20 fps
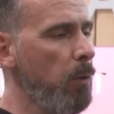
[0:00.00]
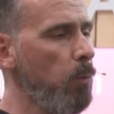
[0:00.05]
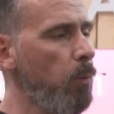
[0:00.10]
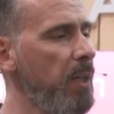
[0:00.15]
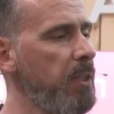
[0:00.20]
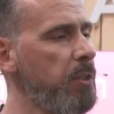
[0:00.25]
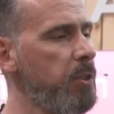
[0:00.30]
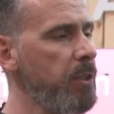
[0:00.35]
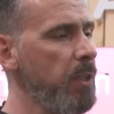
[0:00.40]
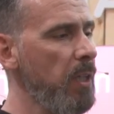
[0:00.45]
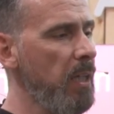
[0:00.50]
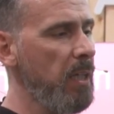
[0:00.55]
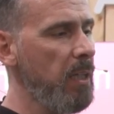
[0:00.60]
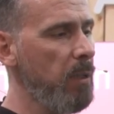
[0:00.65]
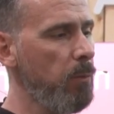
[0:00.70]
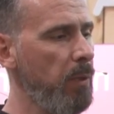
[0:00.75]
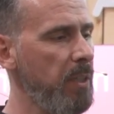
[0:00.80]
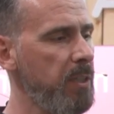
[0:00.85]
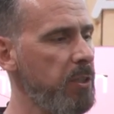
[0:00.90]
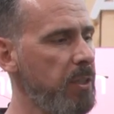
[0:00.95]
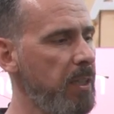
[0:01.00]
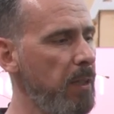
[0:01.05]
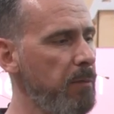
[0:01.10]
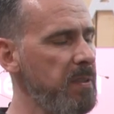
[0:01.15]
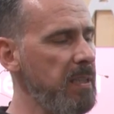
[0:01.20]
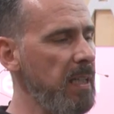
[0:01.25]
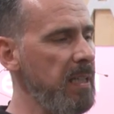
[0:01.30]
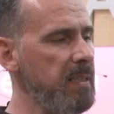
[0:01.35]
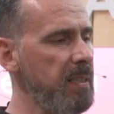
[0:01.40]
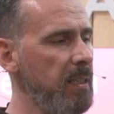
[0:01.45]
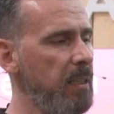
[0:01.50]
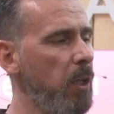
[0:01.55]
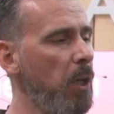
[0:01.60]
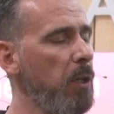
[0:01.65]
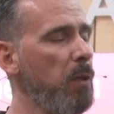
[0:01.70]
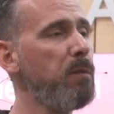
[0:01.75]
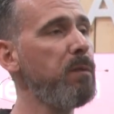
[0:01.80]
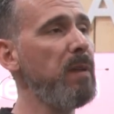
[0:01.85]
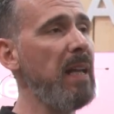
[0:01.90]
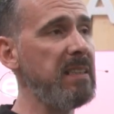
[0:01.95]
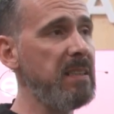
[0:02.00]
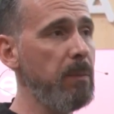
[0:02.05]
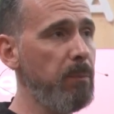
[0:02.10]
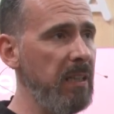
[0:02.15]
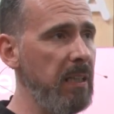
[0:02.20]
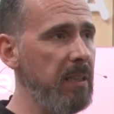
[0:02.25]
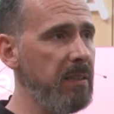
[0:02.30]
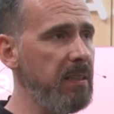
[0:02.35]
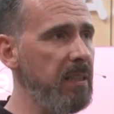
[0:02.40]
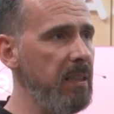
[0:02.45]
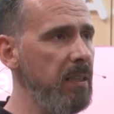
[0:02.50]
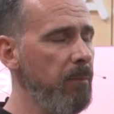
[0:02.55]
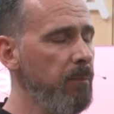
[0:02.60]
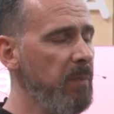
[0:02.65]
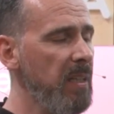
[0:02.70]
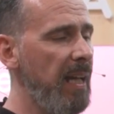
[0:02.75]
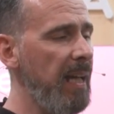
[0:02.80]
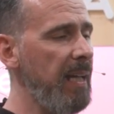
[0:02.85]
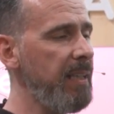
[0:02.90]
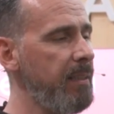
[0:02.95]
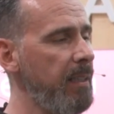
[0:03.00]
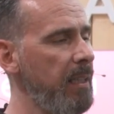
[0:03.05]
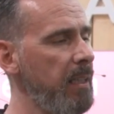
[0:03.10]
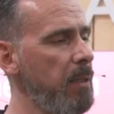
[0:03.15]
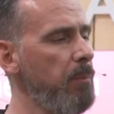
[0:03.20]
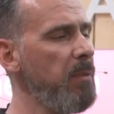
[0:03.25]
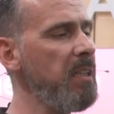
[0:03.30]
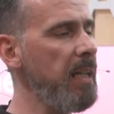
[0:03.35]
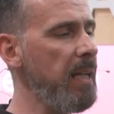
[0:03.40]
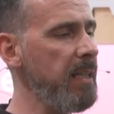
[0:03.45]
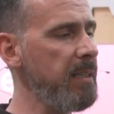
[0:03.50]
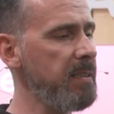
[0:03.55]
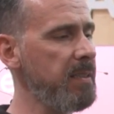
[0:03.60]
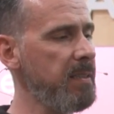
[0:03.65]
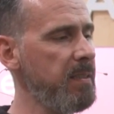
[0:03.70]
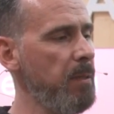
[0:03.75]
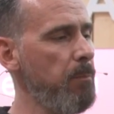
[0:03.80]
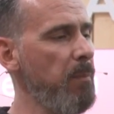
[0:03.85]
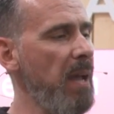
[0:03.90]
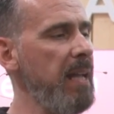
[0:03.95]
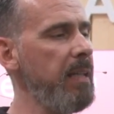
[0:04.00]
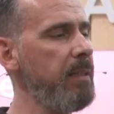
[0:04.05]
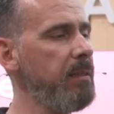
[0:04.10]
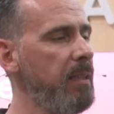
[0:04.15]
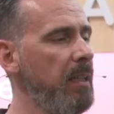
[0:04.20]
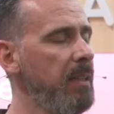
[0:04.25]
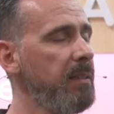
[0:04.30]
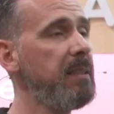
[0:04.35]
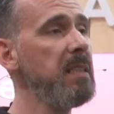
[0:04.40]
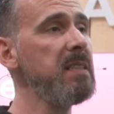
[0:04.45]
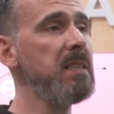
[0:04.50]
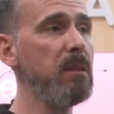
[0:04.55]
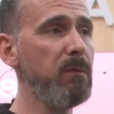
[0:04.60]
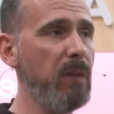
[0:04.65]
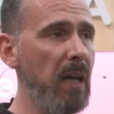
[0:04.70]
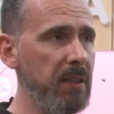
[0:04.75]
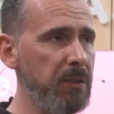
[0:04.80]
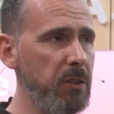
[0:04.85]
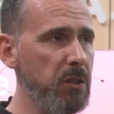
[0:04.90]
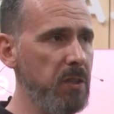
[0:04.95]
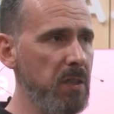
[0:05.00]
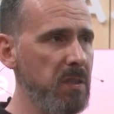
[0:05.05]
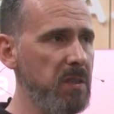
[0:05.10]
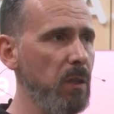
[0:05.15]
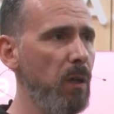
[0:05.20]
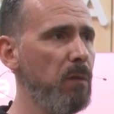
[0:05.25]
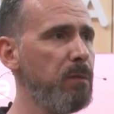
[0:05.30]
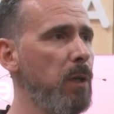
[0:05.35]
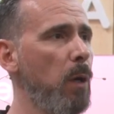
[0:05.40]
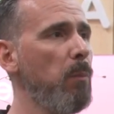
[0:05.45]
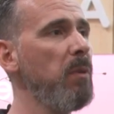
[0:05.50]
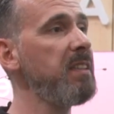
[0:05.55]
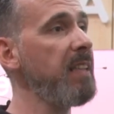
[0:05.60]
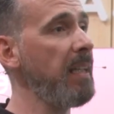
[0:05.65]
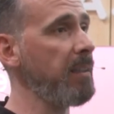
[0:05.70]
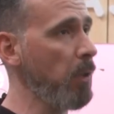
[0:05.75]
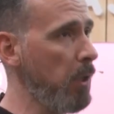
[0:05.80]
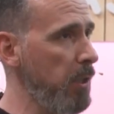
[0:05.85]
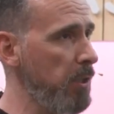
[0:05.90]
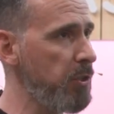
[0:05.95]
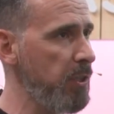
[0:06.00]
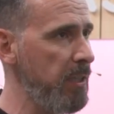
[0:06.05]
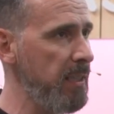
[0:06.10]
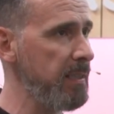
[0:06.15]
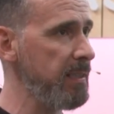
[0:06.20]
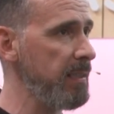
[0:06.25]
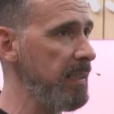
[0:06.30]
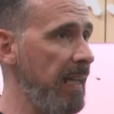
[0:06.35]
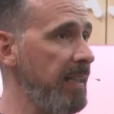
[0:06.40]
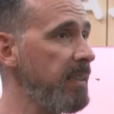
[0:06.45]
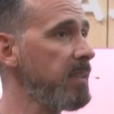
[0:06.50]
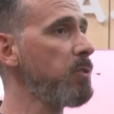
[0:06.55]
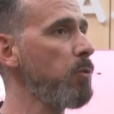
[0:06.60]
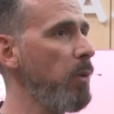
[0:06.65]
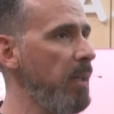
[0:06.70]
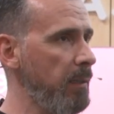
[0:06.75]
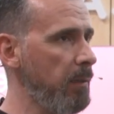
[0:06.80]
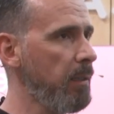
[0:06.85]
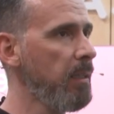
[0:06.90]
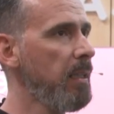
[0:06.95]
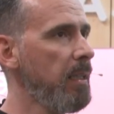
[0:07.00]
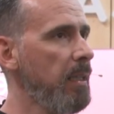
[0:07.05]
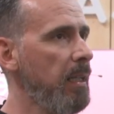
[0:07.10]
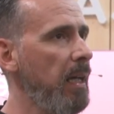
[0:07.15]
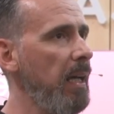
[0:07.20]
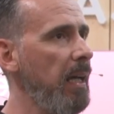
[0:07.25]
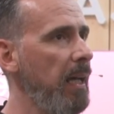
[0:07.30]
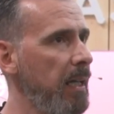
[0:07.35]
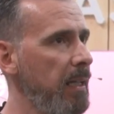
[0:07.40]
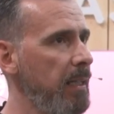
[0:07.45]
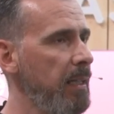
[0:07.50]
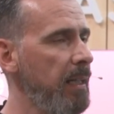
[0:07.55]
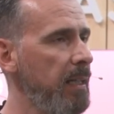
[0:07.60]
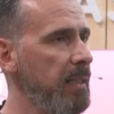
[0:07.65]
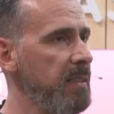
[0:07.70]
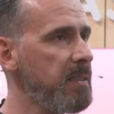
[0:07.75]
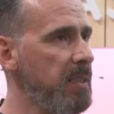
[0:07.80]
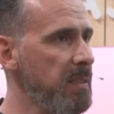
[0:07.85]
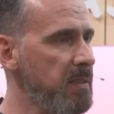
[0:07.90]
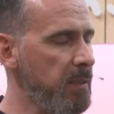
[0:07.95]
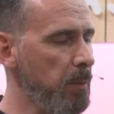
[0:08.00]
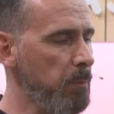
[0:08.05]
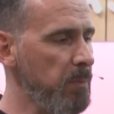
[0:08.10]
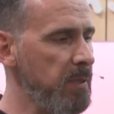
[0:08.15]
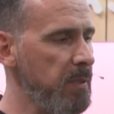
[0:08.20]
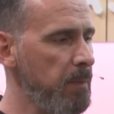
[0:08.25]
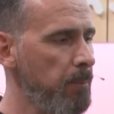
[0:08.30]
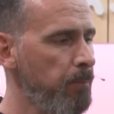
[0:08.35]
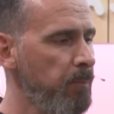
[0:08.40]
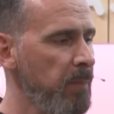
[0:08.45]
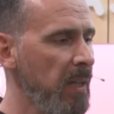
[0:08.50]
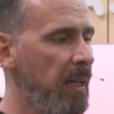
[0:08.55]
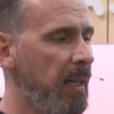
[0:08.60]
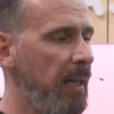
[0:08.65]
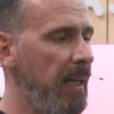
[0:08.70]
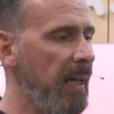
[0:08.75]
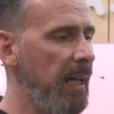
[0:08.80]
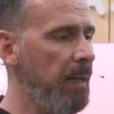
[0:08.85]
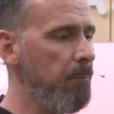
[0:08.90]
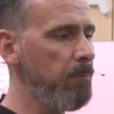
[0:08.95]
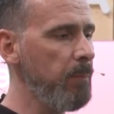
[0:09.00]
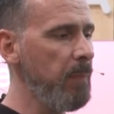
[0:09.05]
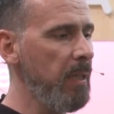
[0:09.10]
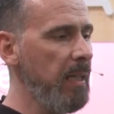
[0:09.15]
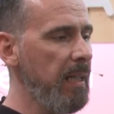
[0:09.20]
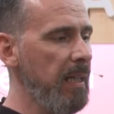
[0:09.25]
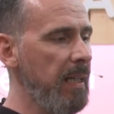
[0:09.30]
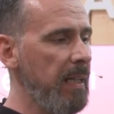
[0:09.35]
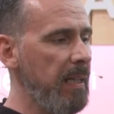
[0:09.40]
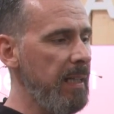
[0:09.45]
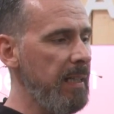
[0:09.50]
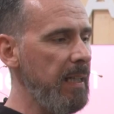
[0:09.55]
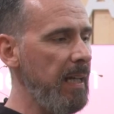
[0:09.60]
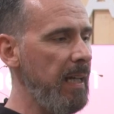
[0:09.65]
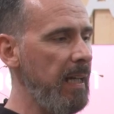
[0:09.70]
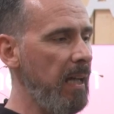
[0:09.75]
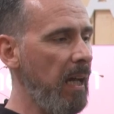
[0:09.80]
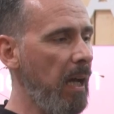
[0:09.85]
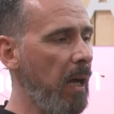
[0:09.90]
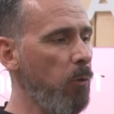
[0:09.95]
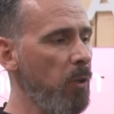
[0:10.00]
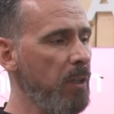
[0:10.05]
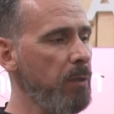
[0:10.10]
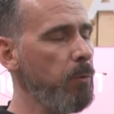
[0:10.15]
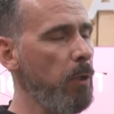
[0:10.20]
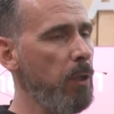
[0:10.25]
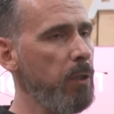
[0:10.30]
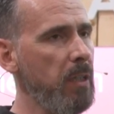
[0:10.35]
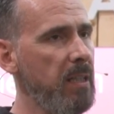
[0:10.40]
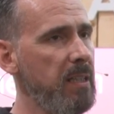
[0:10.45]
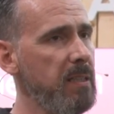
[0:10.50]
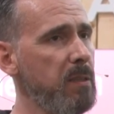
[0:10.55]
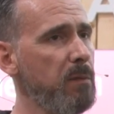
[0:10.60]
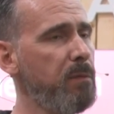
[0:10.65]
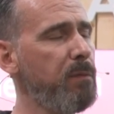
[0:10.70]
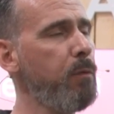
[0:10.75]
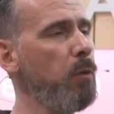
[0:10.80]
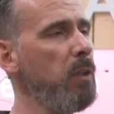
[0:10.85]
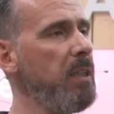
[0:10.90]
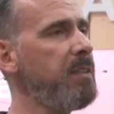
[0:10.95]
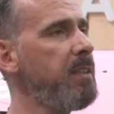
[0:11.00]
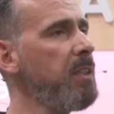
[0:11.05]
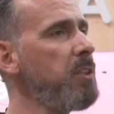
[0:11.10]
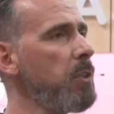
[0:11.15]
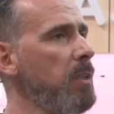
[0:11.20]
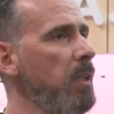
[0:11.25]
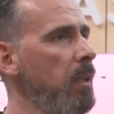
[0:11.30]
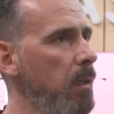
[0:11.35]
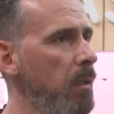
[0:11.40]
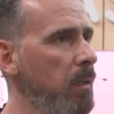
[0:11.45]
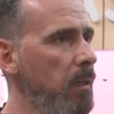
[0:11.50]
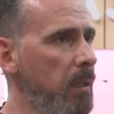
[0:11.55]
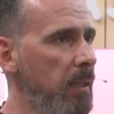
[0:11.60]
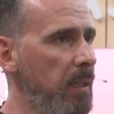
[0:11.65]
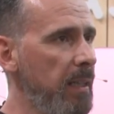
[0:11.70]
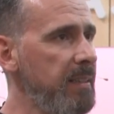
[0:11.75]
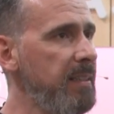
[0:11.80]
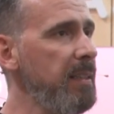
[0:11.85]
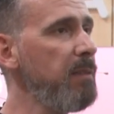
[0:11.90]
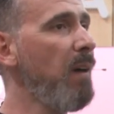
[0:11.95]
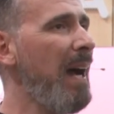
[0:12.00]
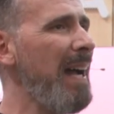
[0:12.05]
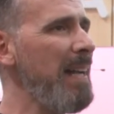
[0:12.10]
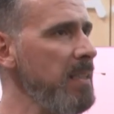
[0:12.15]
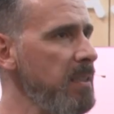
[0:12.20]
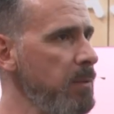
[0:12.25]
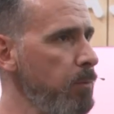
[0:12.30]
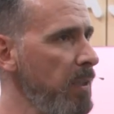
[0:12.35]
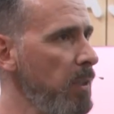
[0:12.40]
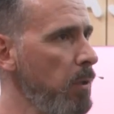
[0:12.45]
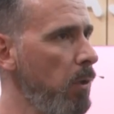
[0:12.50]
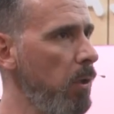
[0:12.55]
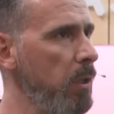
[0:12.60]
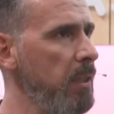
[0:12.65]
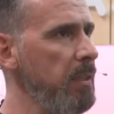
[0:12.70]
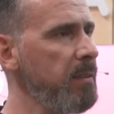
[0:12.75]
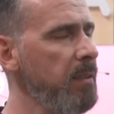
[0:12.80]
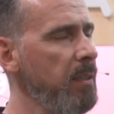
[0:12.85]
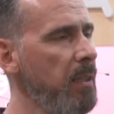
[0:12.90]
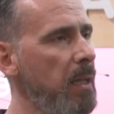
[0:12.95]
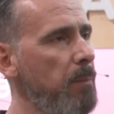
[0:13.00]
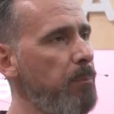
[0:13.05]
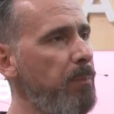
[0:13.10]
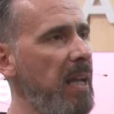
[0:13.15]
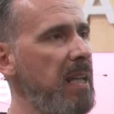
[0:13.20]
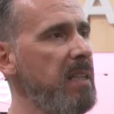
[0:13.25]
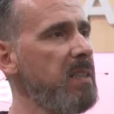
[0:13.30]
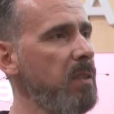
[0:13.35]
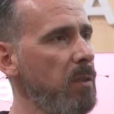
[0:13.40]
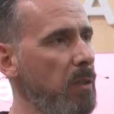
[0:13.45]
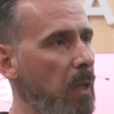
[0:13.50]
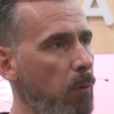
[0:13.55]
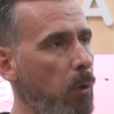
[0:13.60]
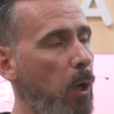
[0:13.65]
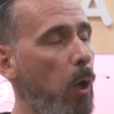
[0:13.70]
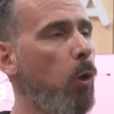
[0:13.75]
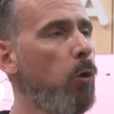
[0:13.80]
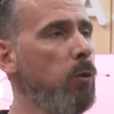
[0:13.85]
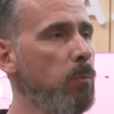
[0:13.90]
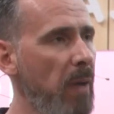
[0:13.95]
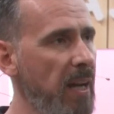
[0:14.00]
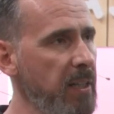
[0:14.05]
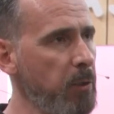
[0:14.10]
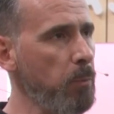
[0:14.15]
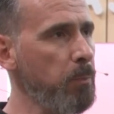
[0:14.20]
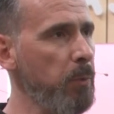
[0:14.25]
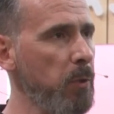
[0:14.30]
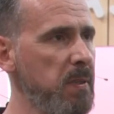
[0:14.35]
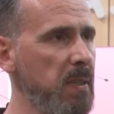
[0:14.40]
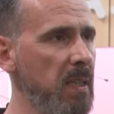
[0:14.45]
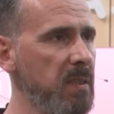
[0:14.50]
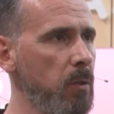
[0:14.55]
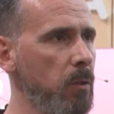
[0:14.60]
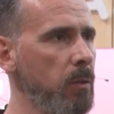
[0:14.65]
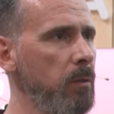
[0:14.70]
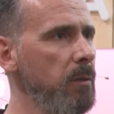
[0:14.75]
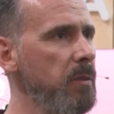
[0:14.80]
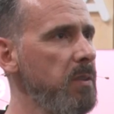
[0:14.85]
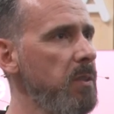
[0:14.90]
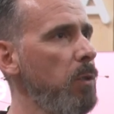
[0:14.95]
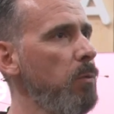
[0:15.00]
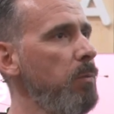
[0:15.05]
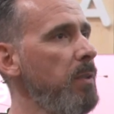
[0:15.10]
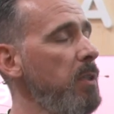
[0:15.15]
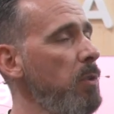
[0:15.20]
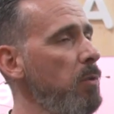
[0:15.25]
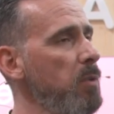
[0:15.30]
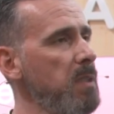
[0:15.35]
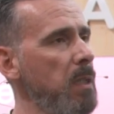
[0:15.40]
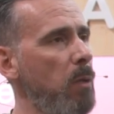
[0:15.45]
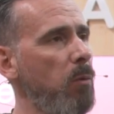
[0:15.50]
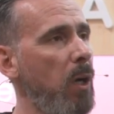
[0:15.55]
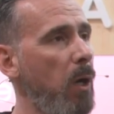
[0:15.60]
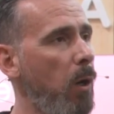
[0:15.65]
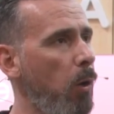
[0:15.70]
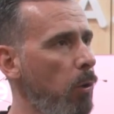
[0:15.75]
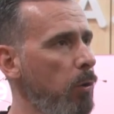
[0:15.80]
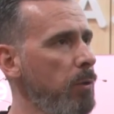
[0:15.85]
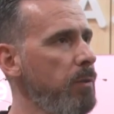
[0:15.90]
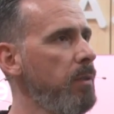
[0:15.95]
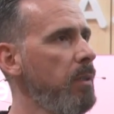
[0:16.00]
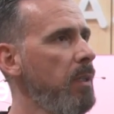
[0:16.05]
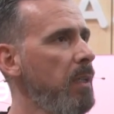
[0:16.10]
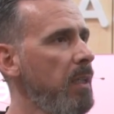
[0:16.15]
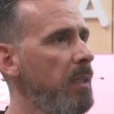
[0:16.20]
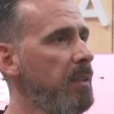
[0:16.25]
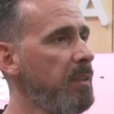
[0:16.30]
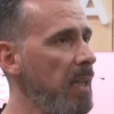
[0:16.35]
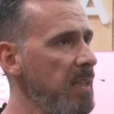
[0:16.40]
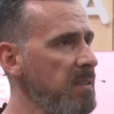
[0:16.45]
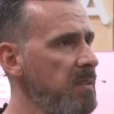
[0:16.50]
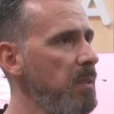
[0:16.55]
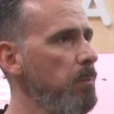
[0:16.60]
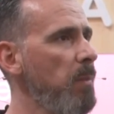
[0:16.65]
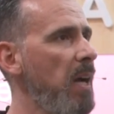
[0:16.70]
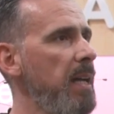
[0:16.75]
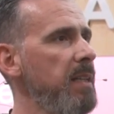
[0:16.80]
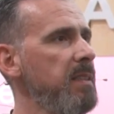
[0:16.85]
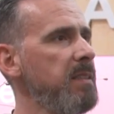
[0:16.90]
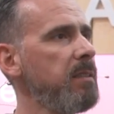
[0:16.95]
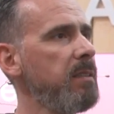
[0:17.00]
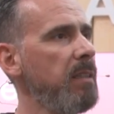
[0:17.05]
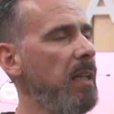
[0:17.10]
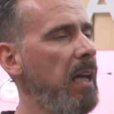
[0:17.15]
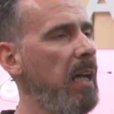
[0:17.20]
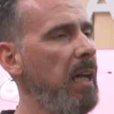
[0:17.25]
which gives us a lot of flexibility and eliminates the main disadvantages of common technologies like string systems. Our inverter is a fully digital device, we call it, based on our own microprocessor. So we use our own customized